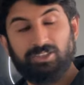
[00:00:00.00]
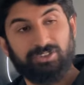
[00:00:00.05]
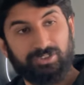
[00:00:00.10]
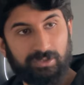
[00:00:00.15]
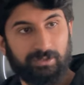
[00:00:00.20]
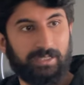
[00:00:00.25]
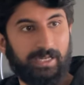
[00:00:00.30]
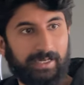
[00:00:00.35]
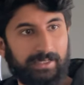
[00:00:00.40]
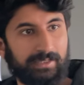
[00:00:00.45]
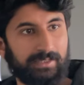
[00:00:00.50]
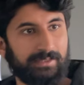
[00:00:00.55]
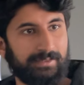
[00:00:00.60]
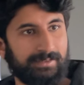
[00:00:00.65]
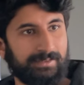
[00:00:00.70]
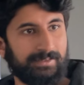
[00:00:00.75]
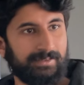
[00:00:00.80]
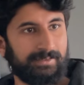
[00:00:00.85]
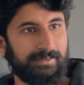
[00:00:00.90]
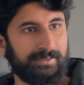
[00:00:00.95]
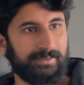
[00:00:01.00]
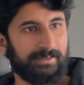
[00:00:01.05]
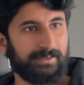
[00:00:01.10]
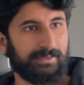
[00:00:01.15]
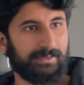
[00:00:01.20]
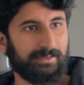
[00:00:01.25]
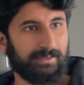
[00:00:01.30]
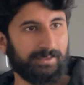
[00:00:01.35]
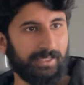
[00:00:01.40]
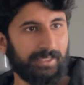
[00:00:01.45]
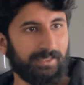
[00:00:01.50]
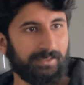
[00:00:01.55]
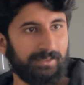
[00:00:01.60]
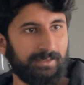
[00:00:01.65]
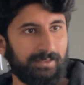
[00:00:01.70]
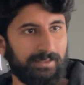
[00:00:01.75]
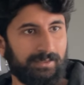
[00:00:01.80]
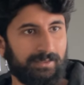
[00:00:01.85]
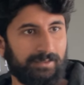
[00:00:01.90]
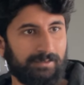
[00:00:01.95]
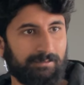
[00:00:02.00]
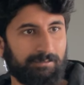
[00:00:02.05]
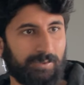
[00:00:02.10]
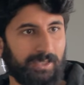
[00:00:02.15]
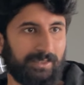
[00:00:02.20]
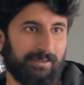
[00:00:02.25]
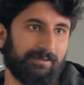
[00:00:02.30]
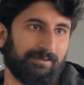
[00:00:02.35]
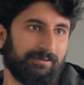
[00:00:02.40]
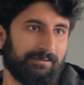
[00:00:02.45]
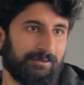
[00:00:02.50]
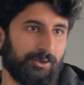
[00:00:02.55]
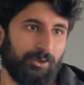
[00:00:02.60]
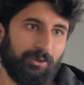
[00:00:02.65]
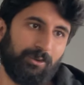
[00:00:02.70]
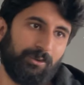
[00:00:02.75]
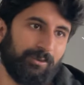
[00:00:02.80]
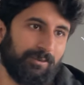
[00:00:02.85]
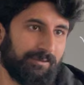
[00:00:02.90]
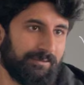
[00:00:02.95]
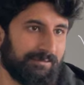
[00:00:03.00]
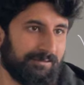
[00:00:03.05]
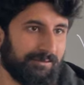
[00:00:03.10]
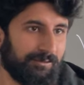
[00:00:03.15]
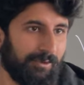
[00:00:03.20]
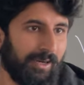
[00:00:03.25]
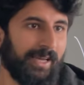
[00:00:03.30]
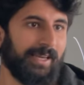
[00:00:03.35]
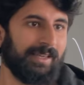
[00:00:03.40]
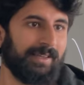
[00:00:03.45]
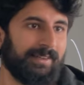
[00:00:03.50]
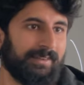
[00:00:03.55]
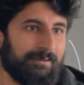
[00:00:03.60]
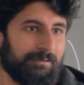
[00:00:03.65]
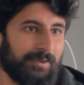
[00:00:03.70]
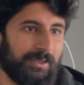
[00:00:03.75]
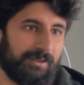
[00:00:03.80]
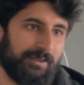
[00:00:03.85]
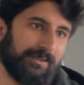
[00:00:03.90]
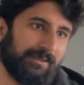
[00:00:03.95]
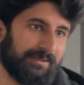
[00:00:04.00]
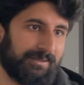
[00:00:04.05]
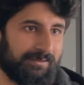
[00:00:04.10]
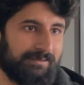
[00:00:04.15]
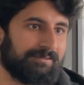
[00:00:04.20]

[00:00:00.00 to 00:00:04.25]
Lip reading: singularity, right? But no. Why? Because